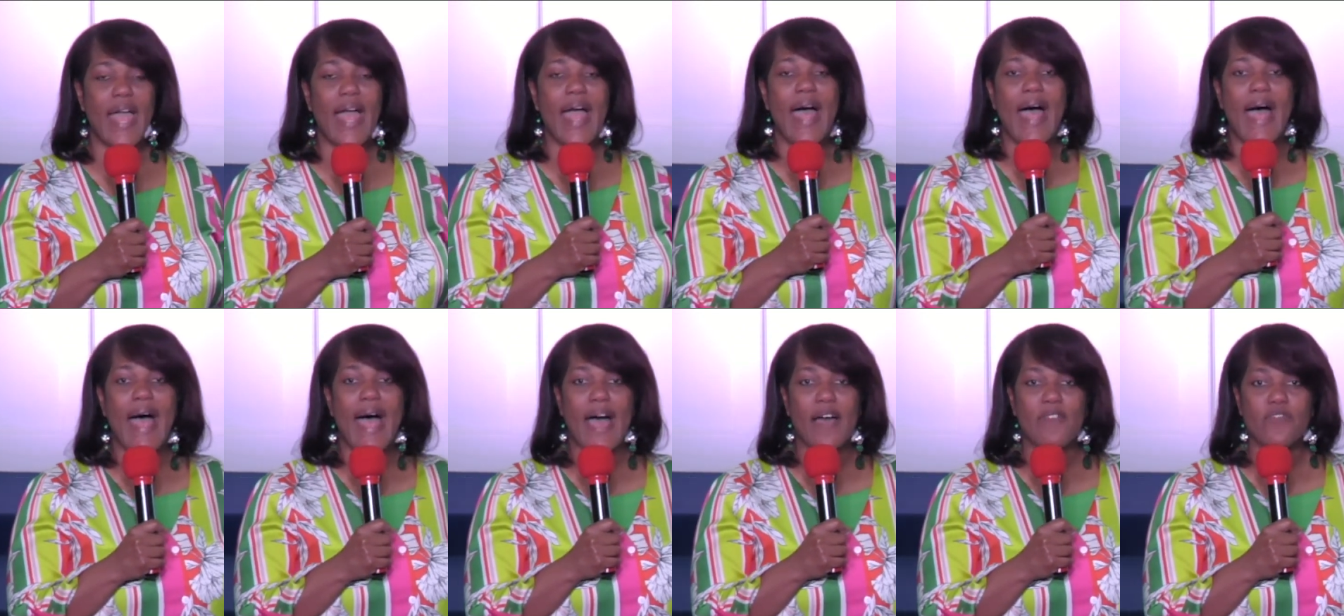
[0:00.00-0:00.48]

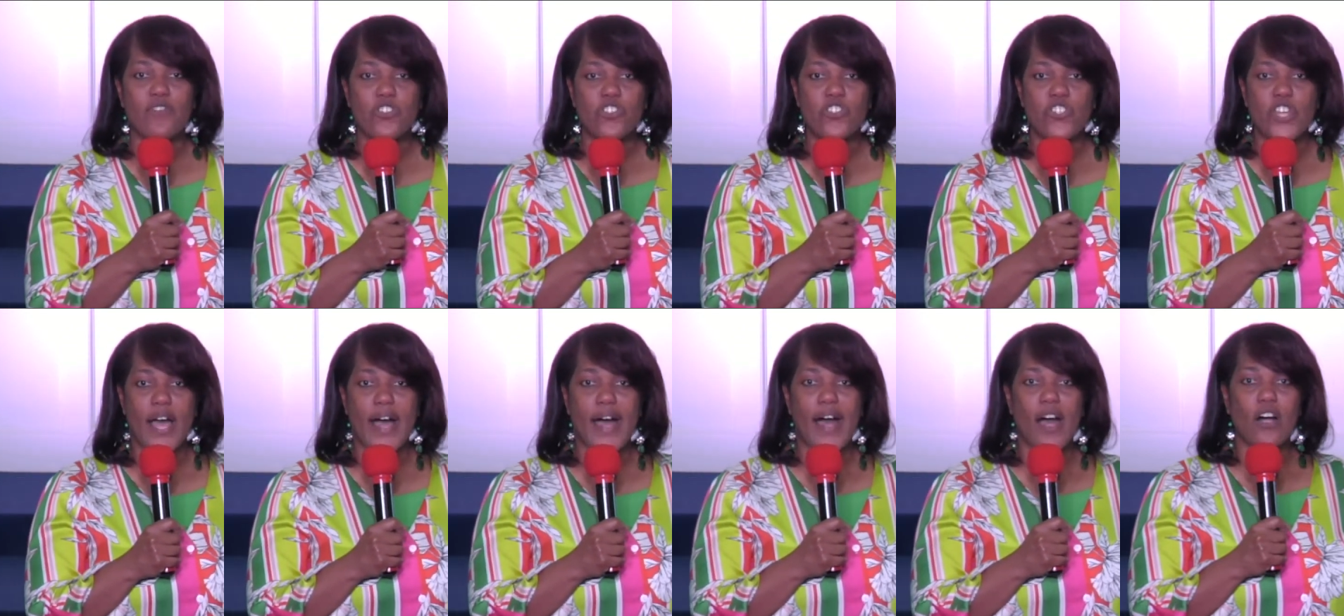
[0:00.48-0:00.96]
Have your
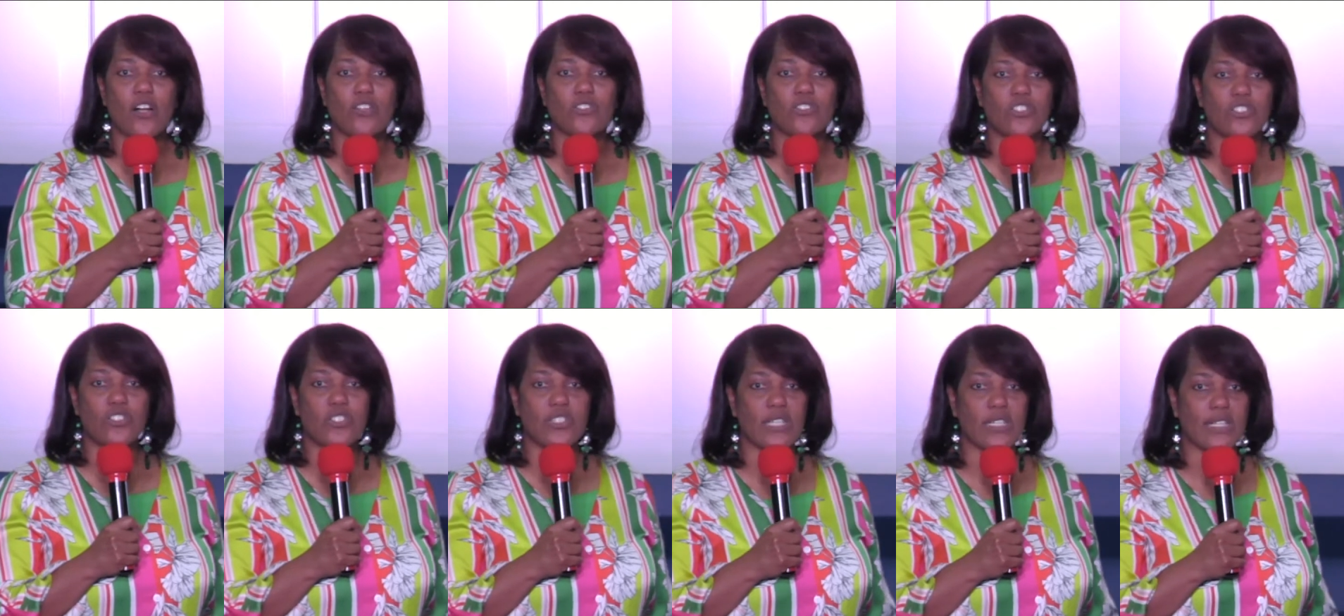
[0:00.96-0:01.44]
child
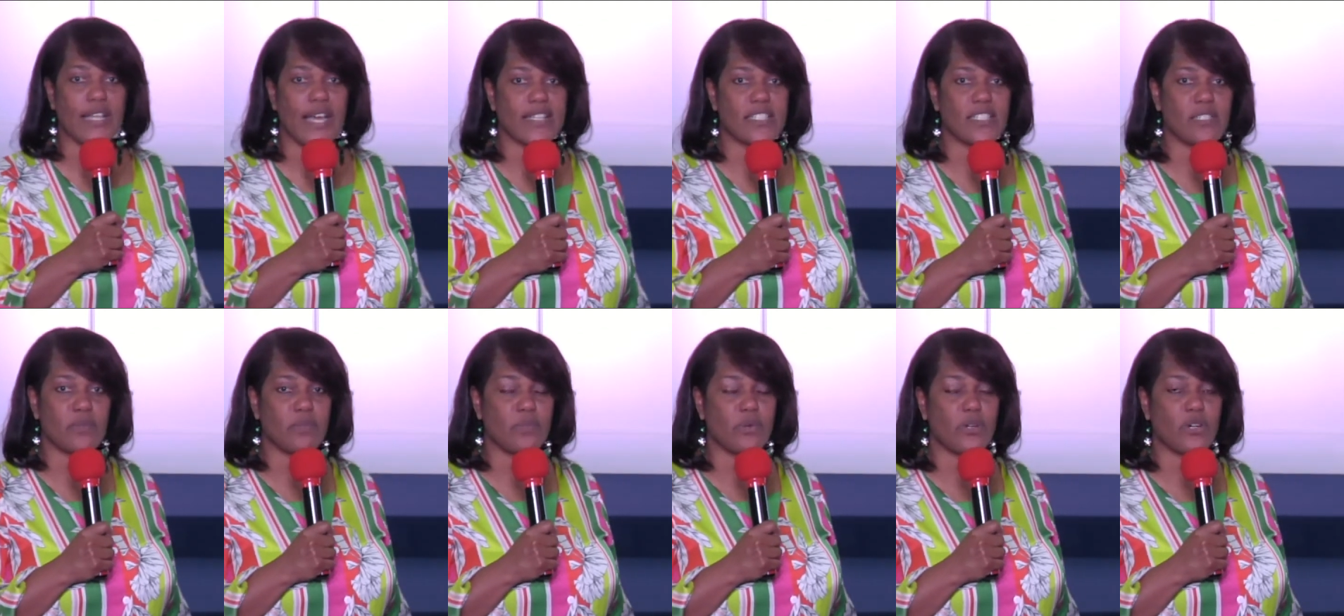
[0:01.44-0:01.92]

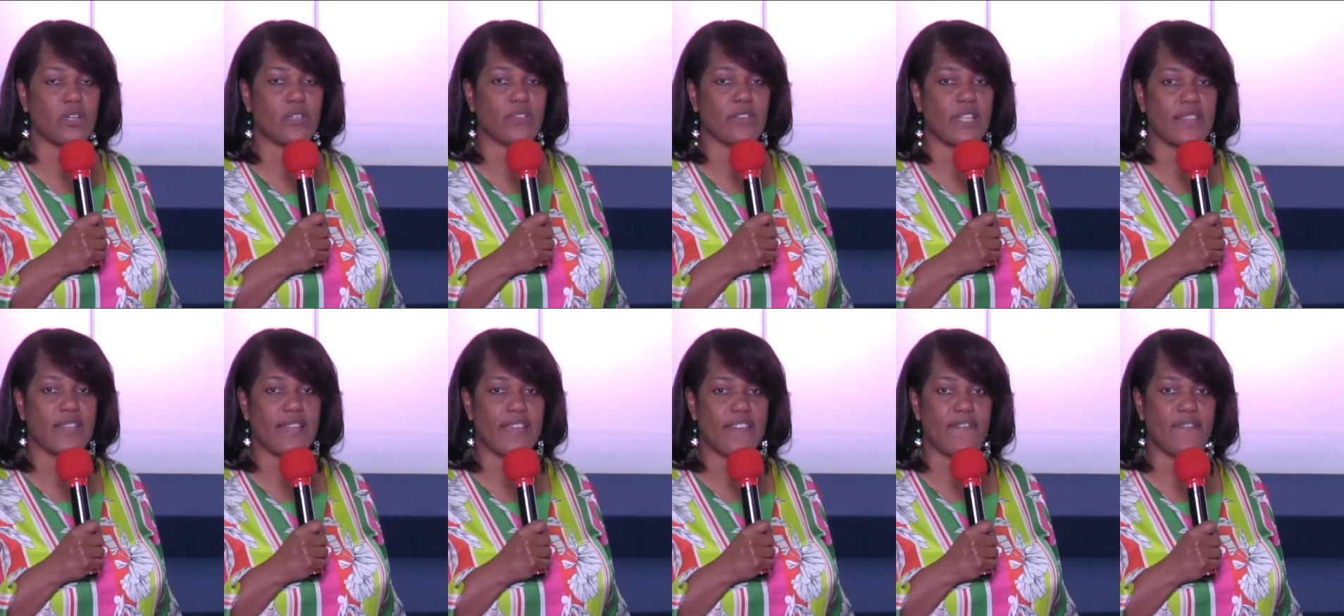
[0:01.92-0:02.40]
select a book
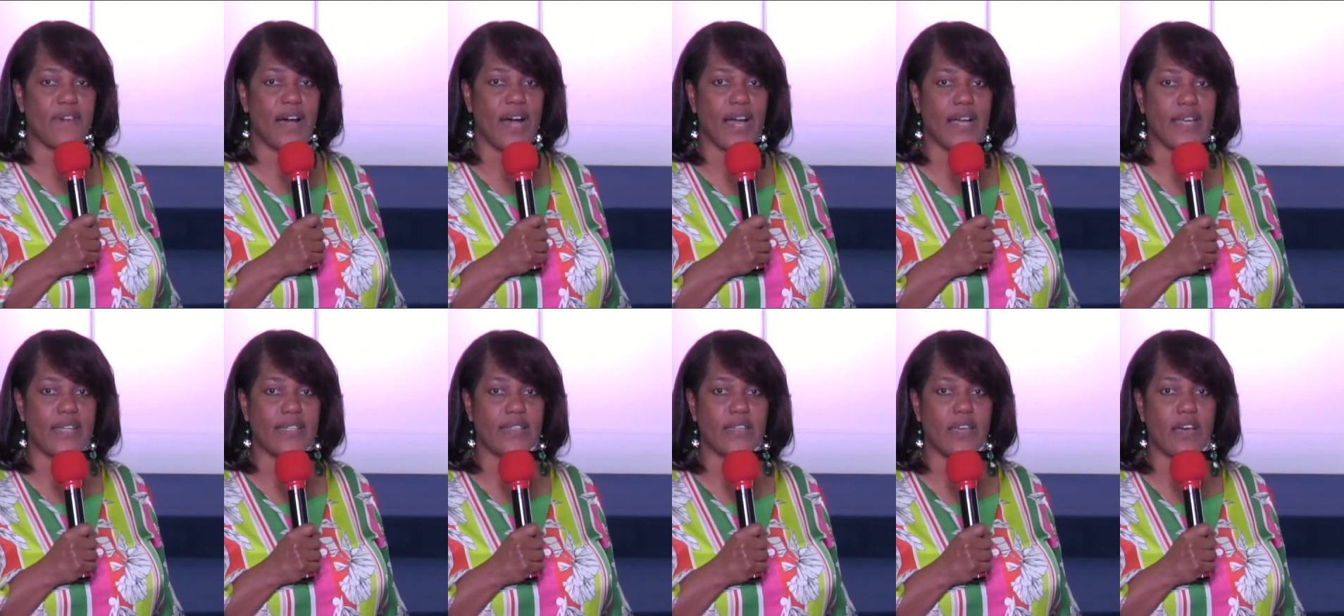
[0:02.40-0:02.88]
that they
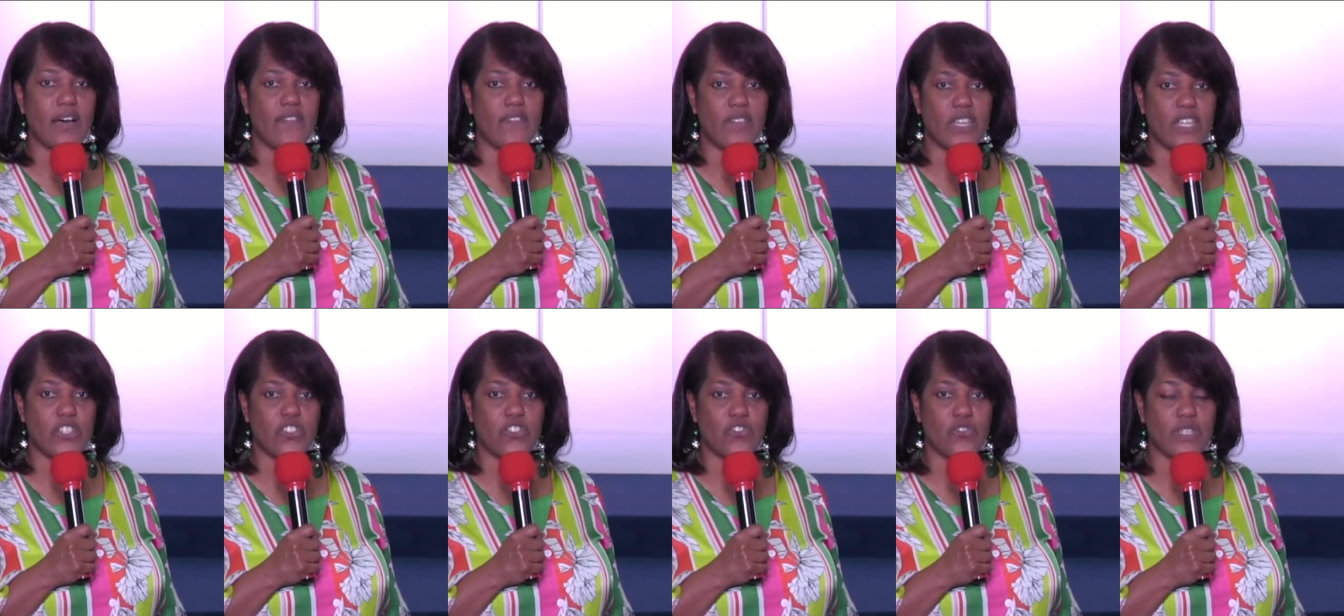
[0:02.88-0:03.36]
find of
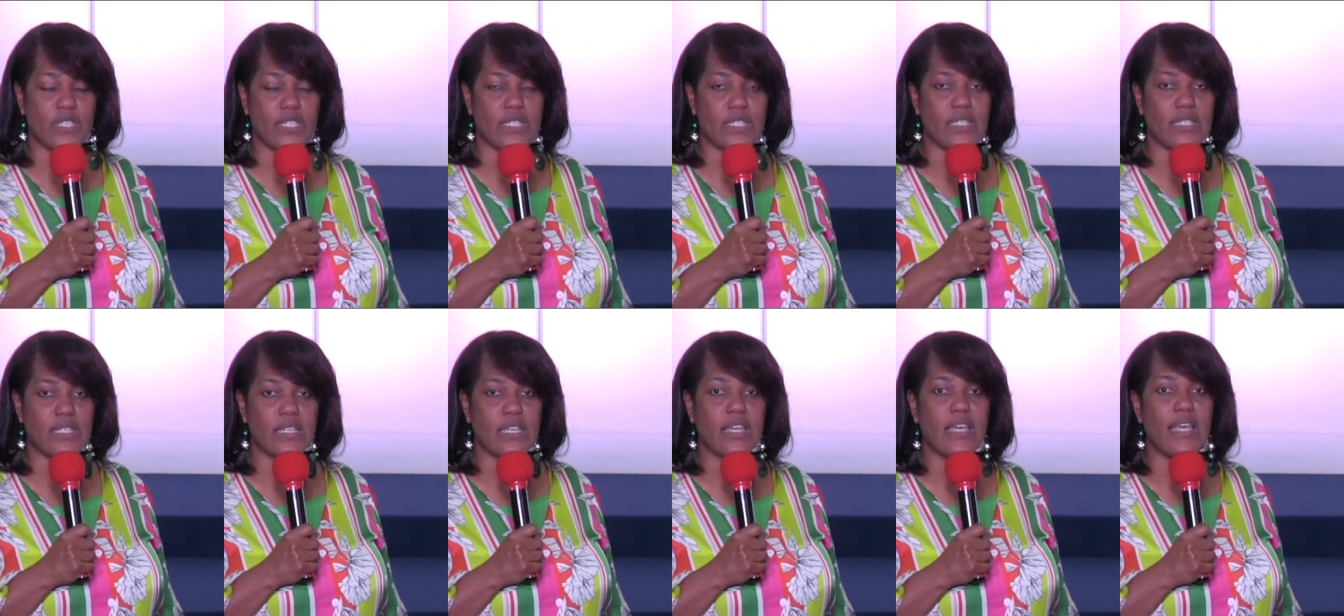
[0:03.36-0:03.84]

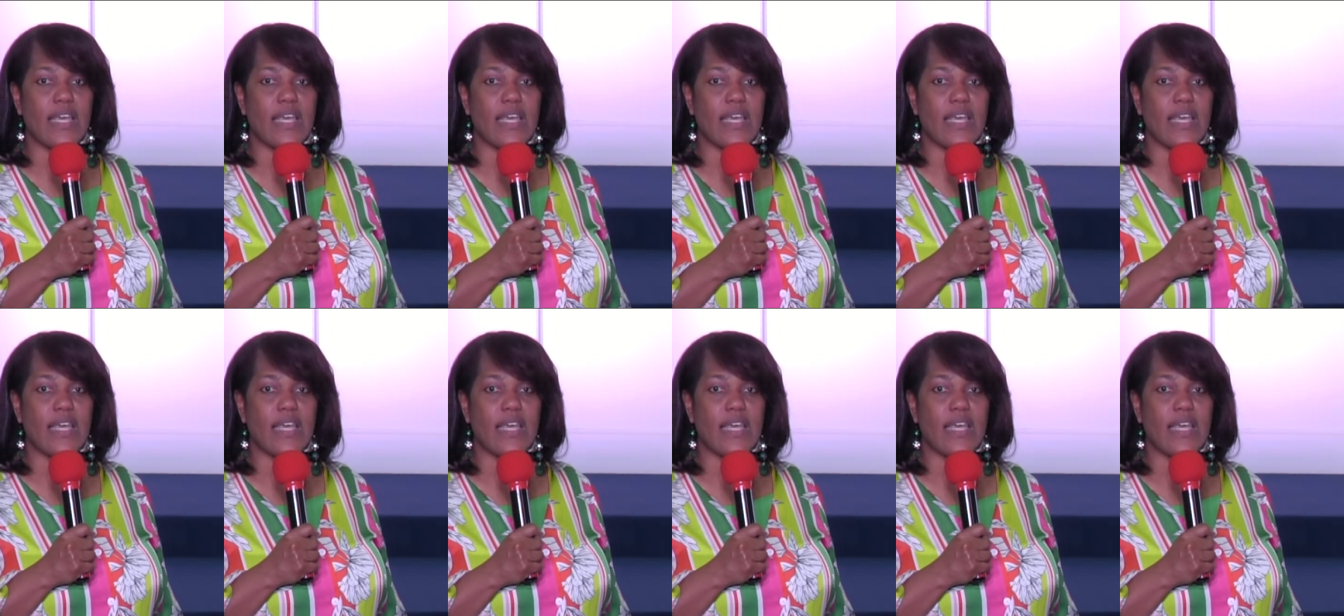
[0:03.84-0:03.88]
interest,